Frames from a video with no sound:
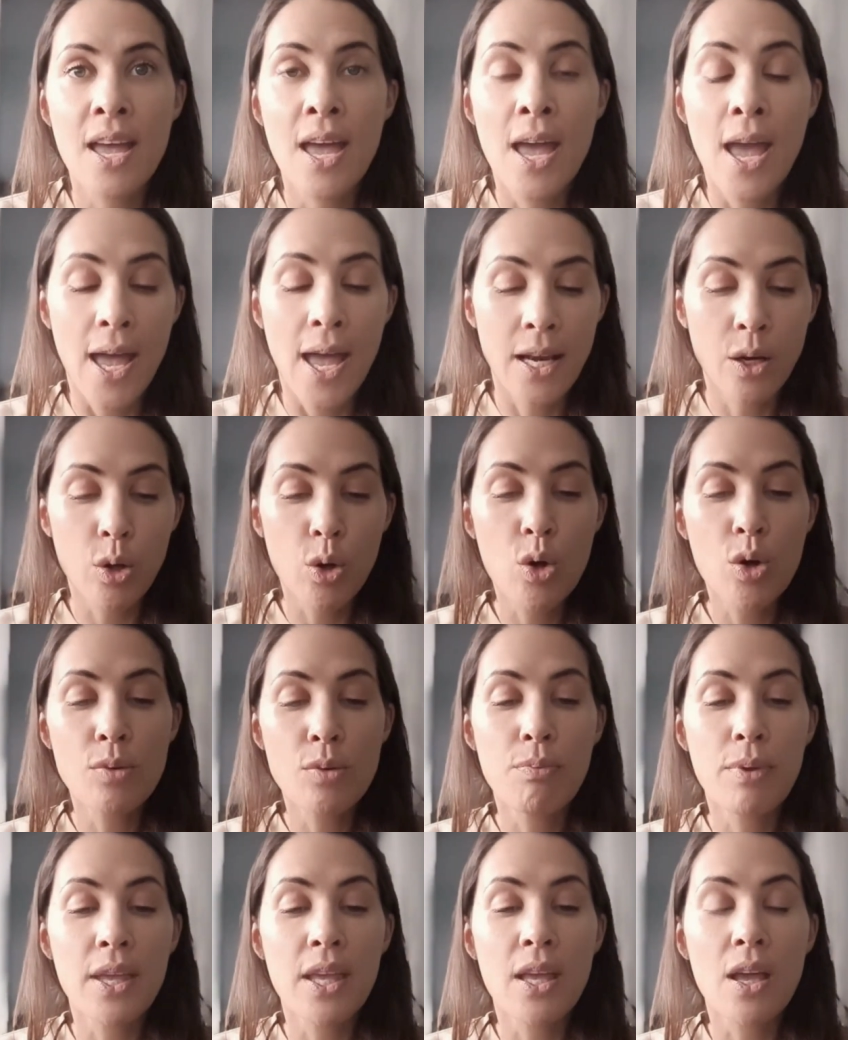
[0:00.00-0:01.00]
And it could
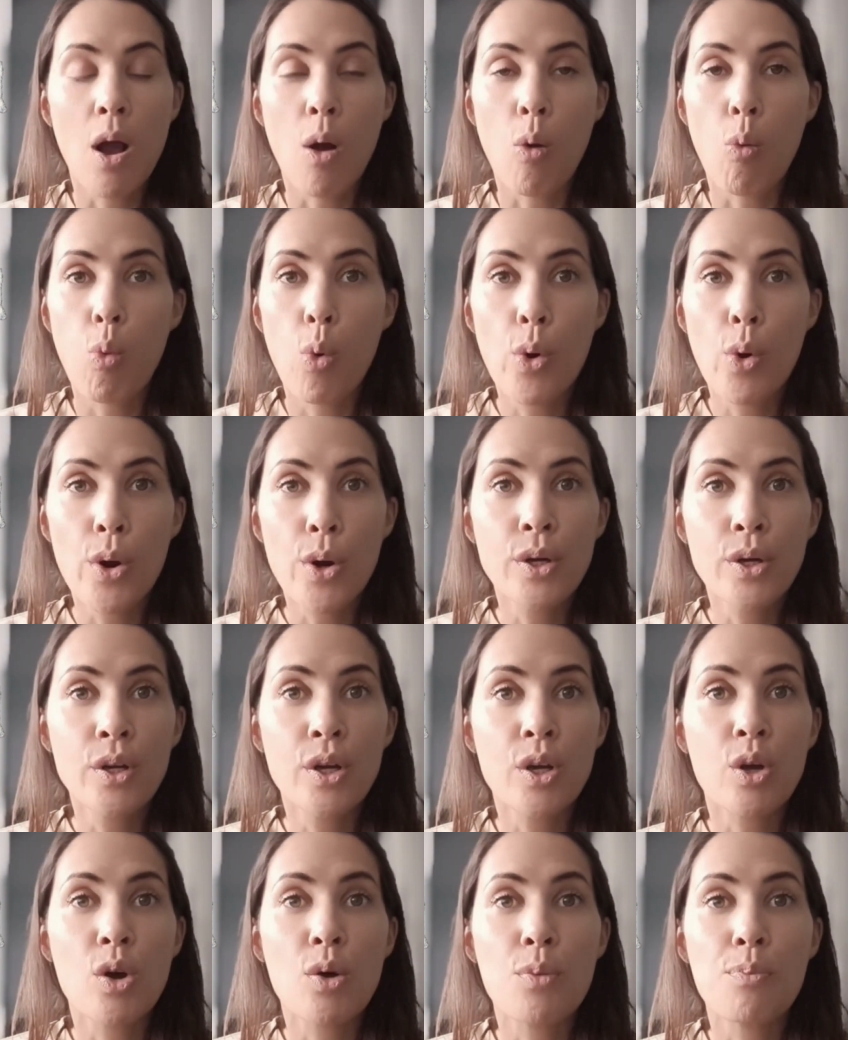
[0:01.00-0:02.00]
be a word,
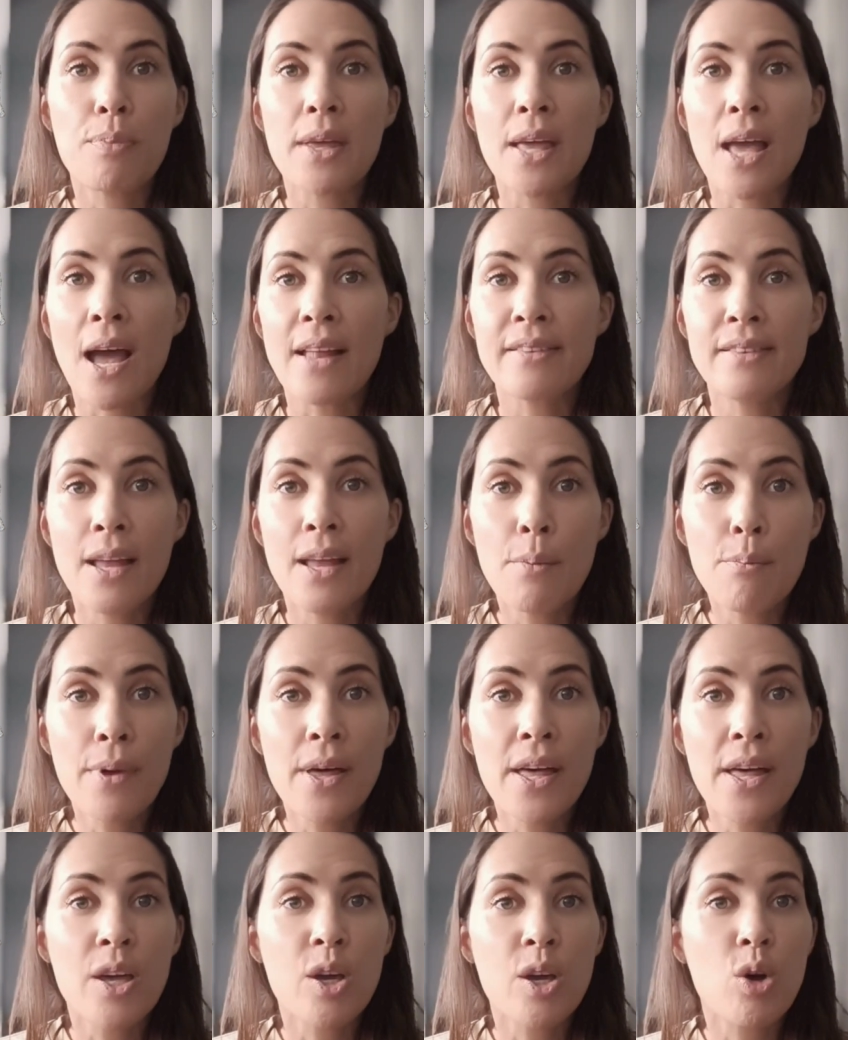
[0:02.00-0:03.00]
it could be a
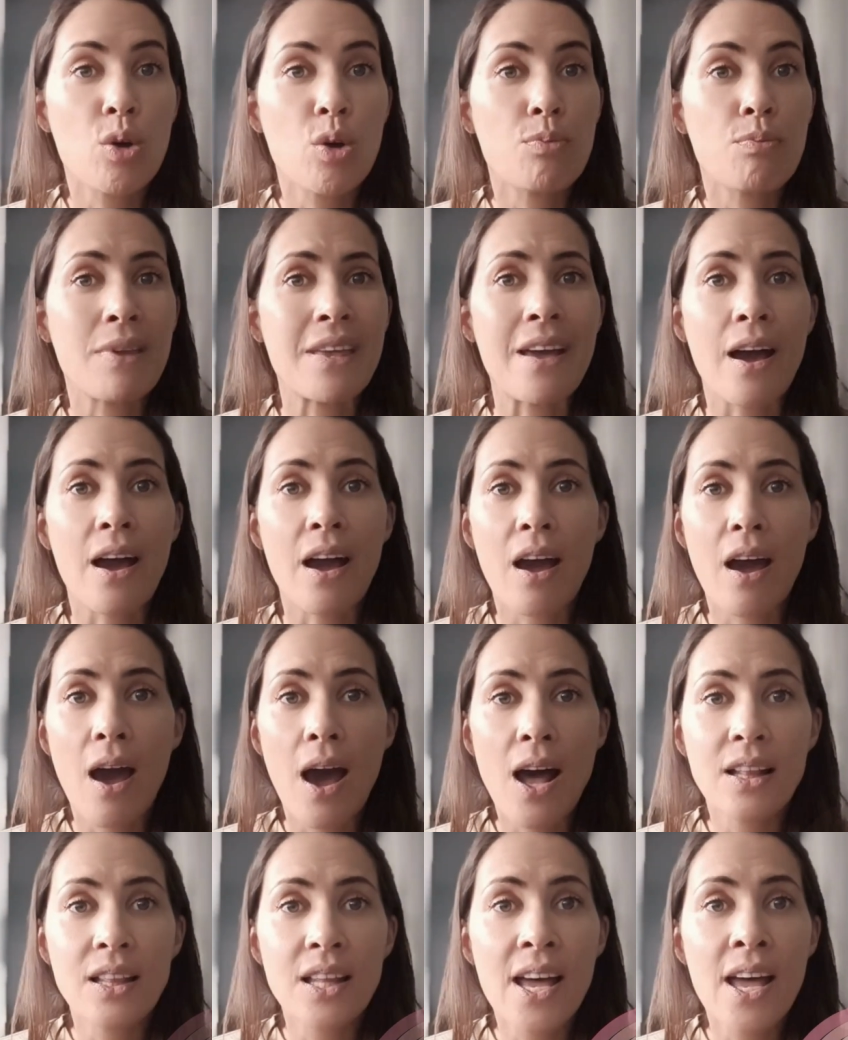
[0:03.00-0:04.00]
number, it could be a
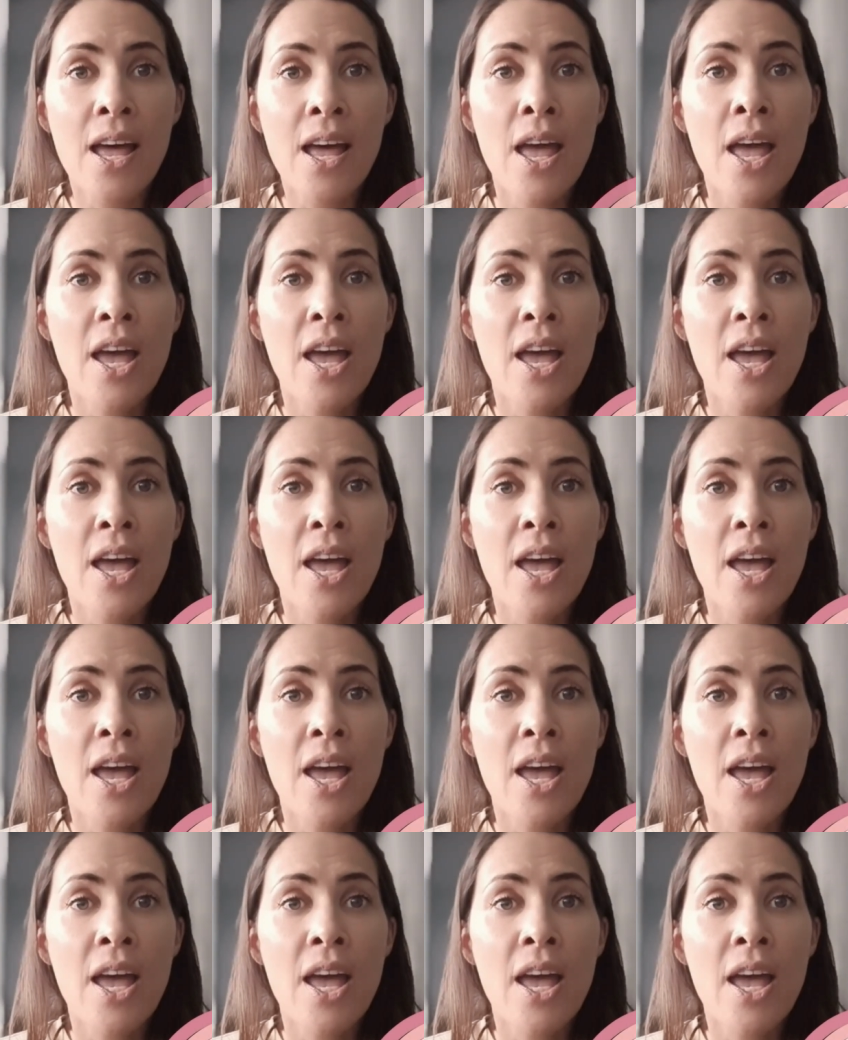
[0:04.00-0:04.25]
color,